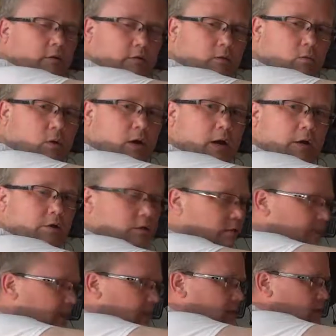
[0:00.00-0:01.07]
get the wires
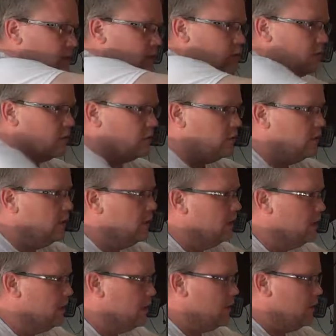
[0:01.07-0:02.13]
to make this turn.
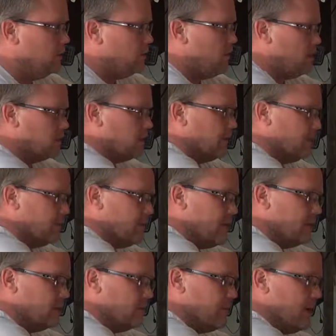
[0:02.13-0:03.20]
The wires come out the
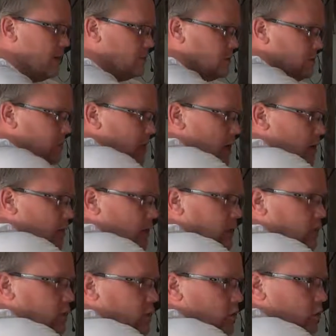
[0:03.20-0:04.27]
back of the power supply and make
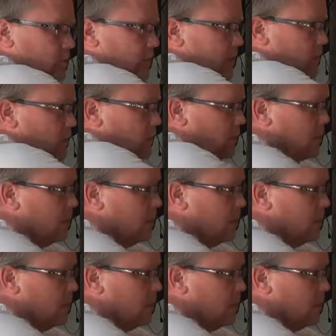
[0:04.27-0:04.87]
the turn to make all the